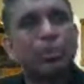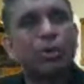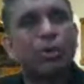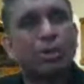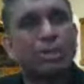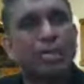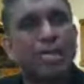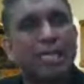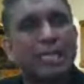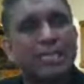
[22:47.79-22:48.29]

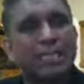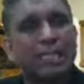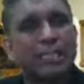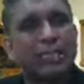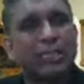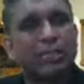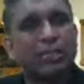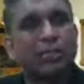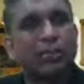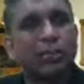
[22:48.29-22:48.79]

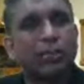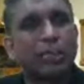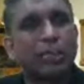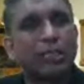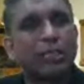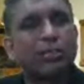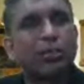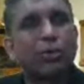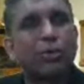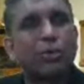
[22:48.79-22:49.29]
organization
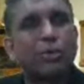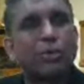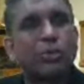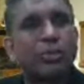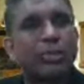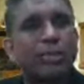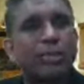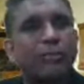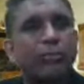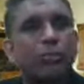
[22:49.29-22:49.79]
only goes to
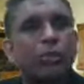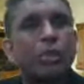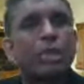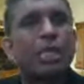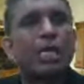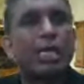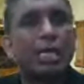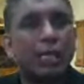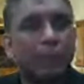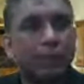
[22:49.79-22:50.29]
the
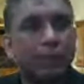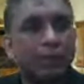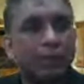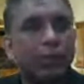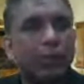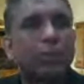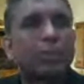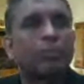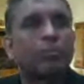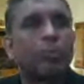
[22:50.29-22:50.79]
mullah level
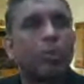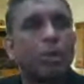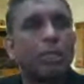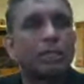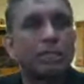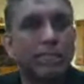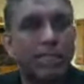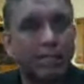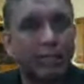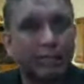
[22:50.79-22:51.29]
or the
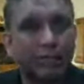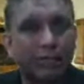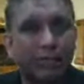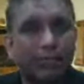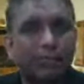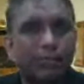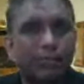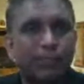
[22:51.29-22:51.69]
mosque level.